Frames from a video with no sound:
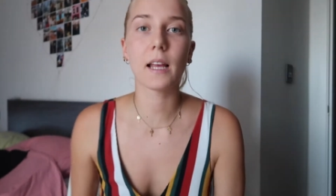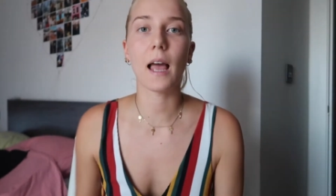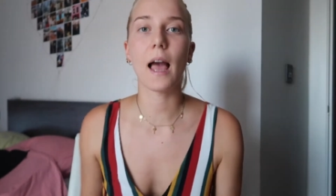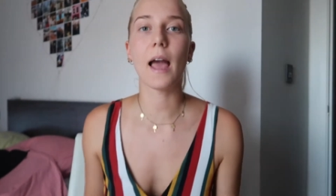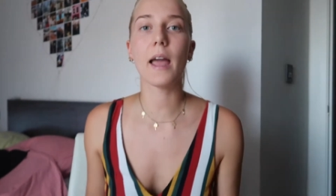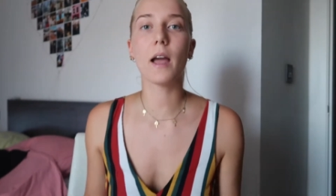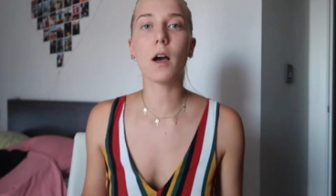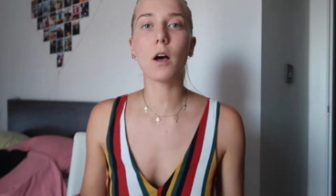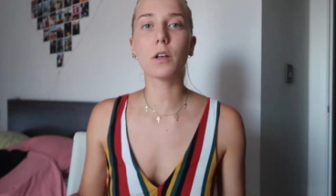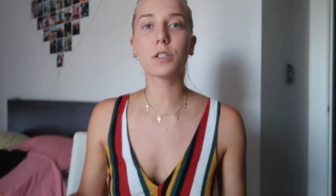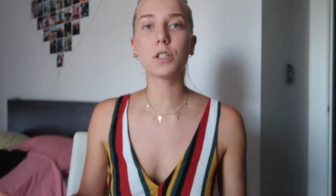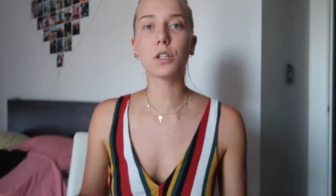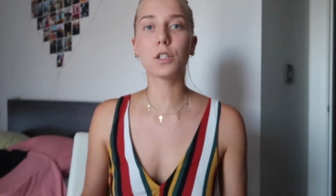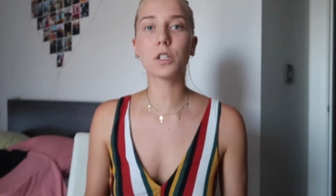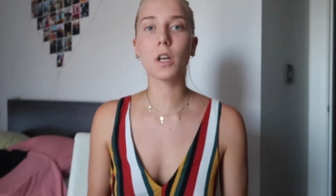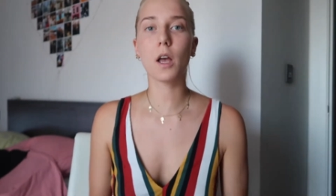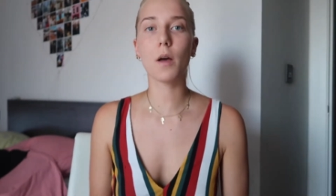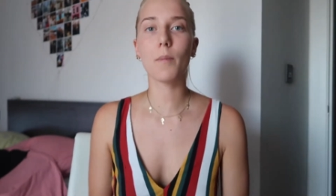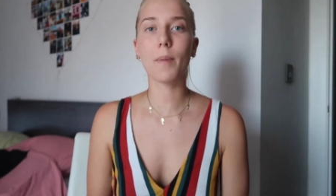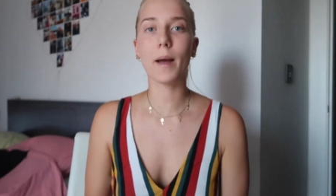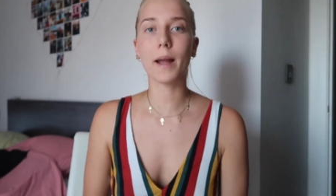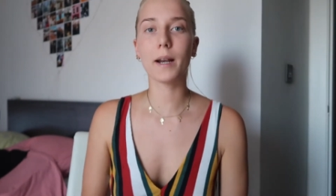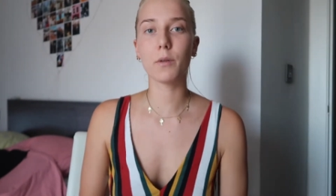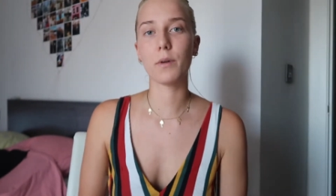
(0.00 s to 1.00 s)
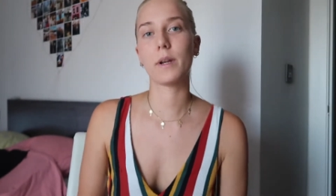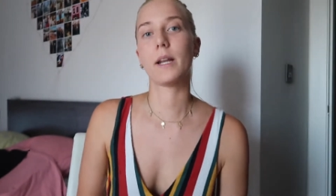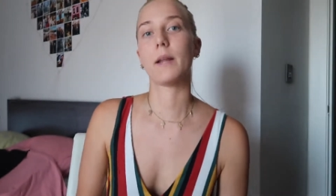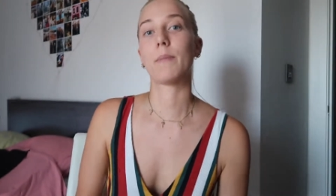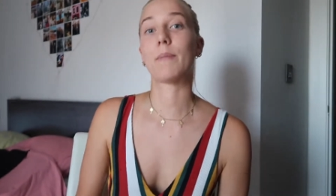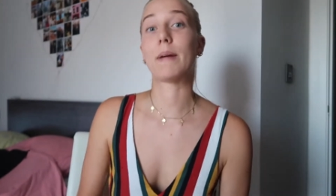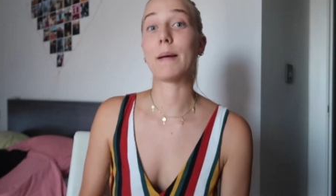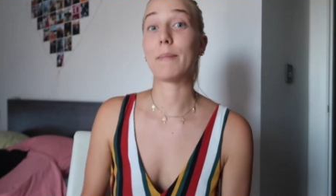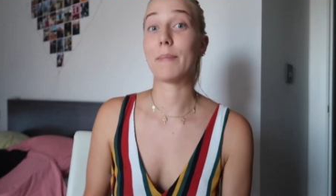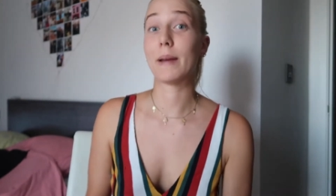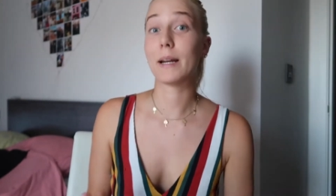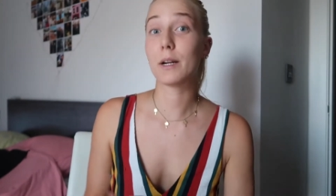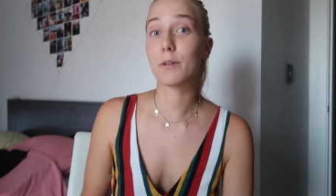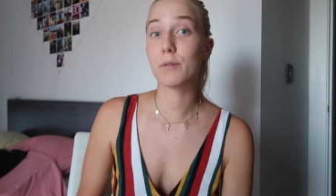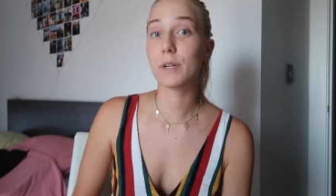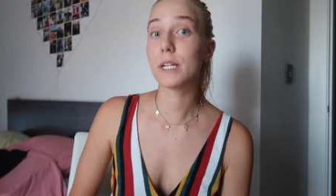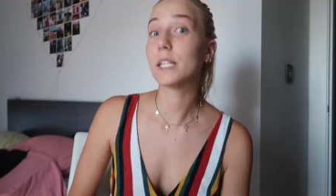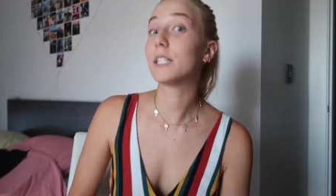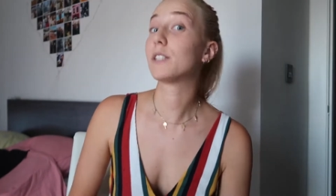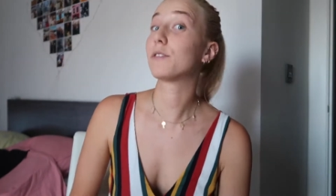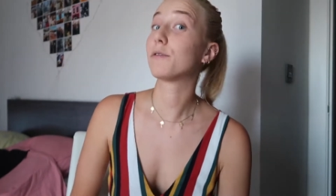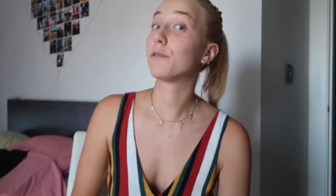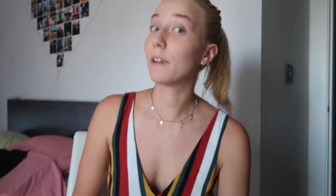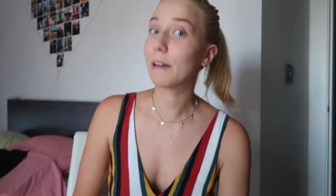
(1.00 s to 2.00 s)
I also saw, by the way, that my battery
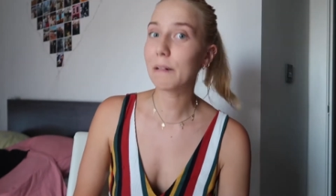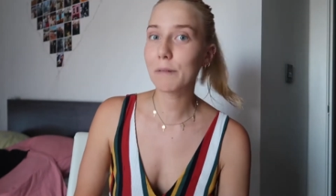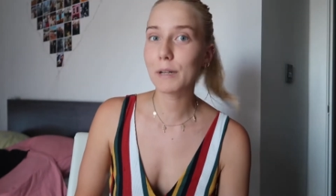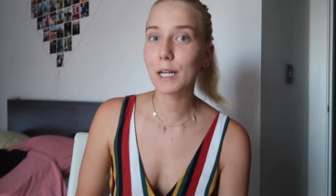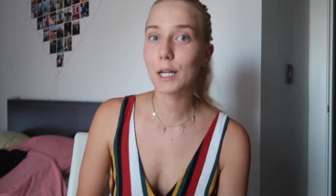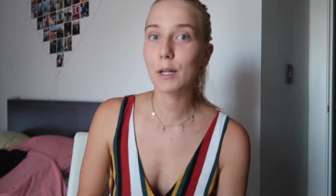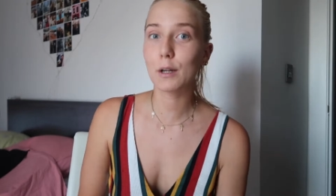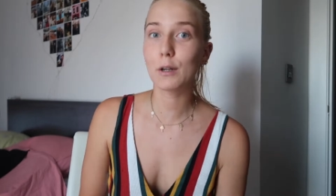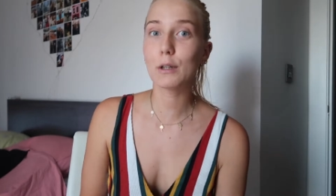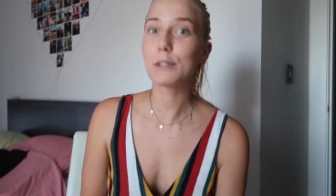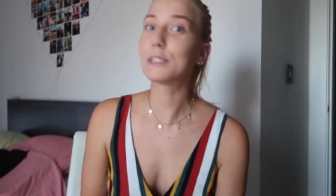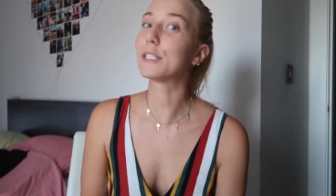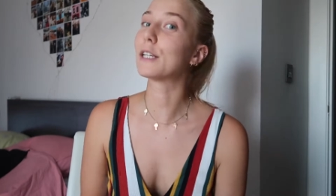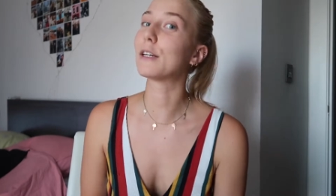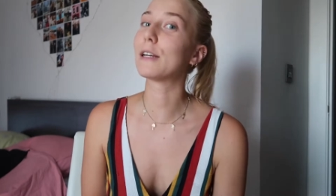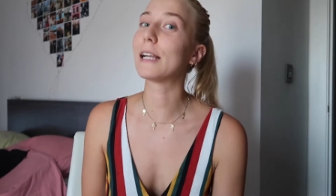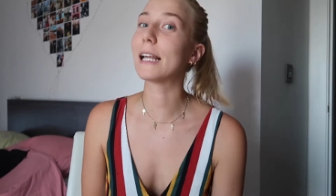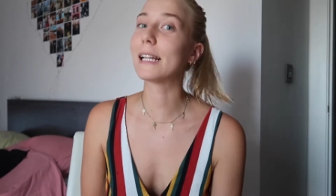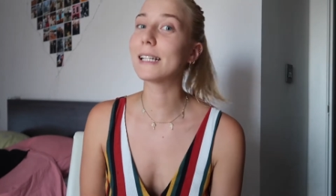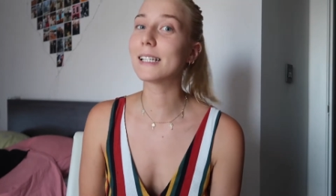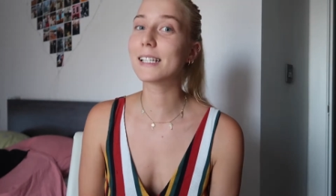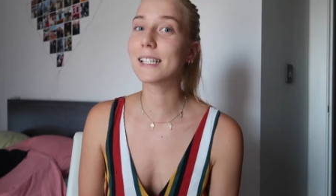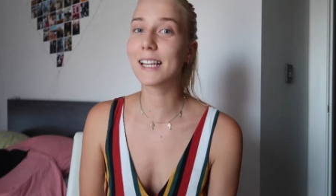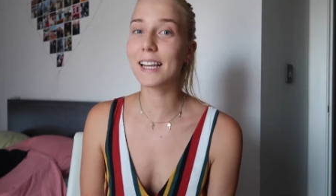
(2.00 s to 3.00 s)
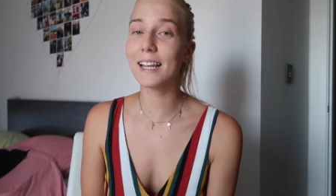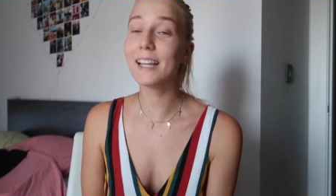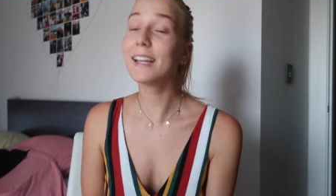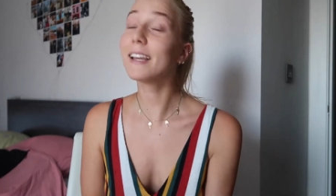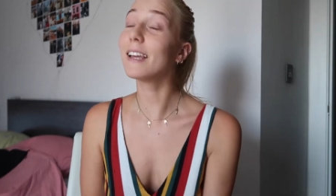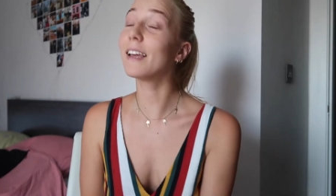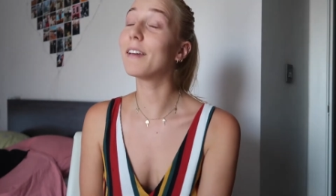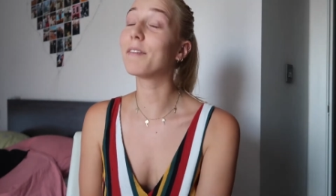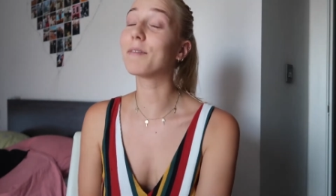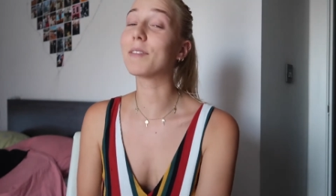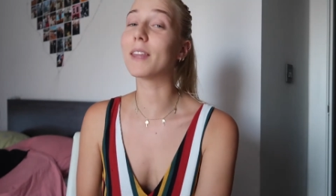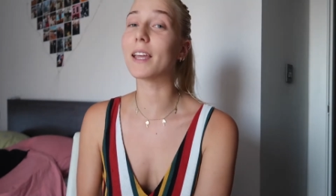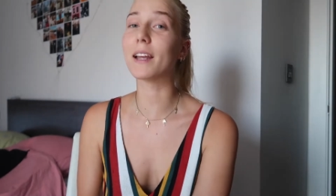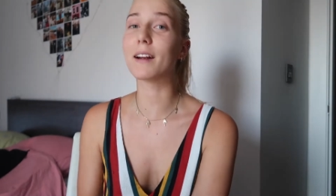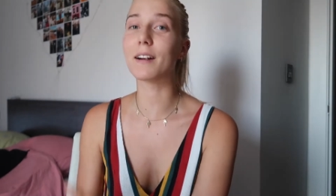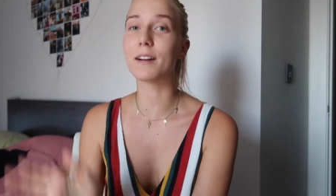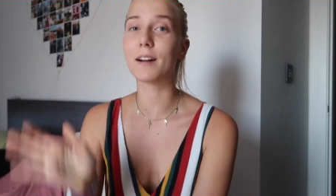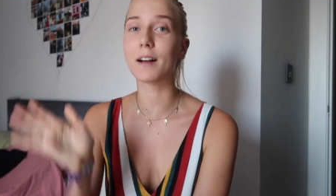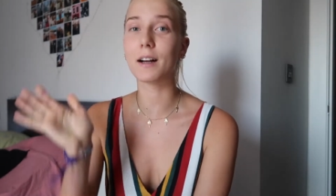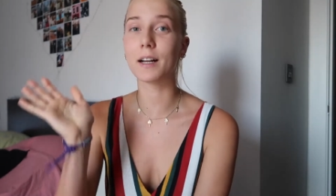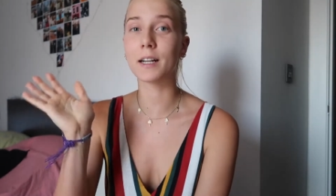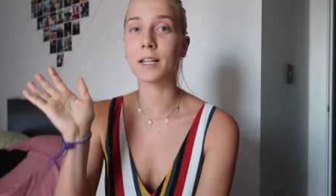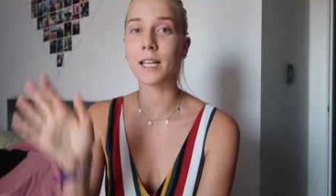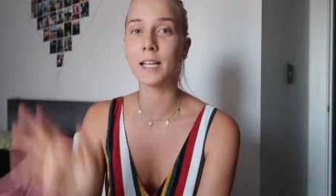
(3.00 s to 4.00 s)
is very low. So let's see if they are
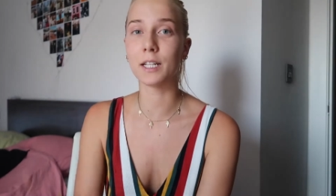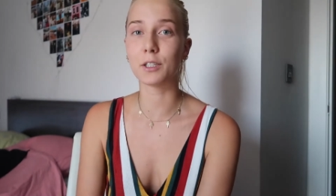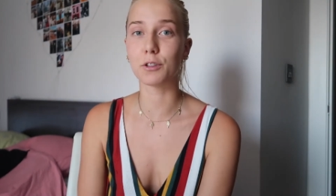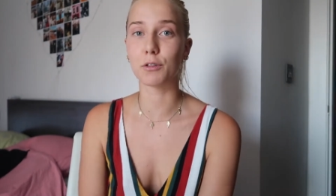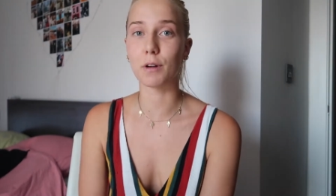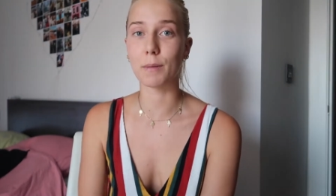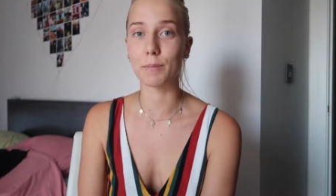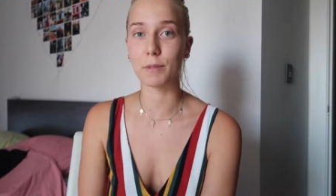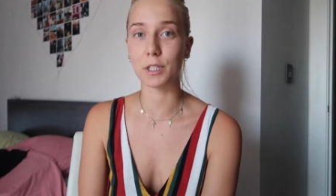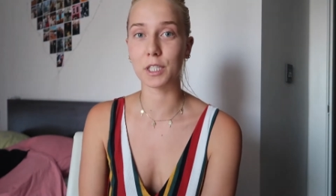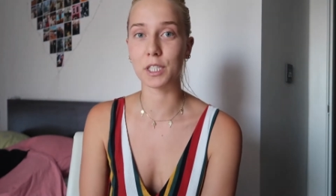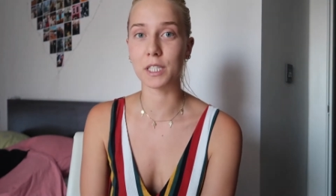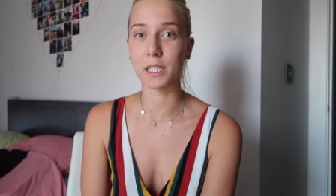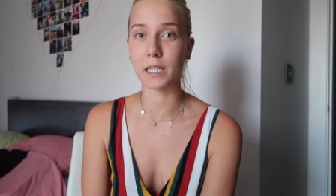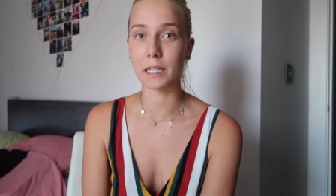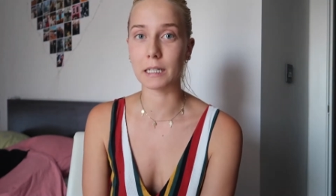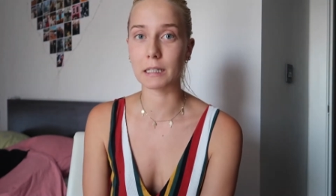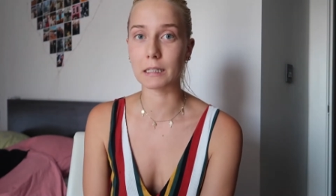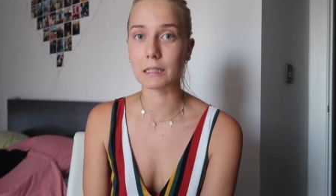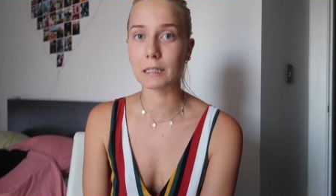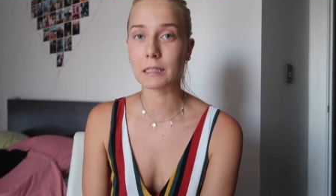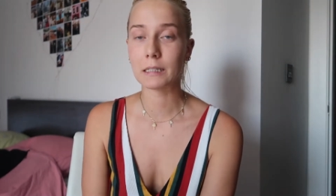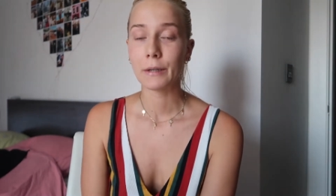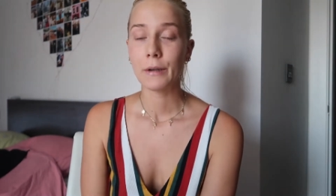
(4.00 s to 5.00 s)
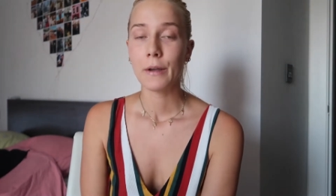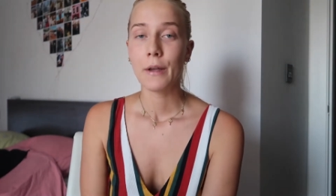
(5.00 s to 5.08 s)
not going to interrupt us neither.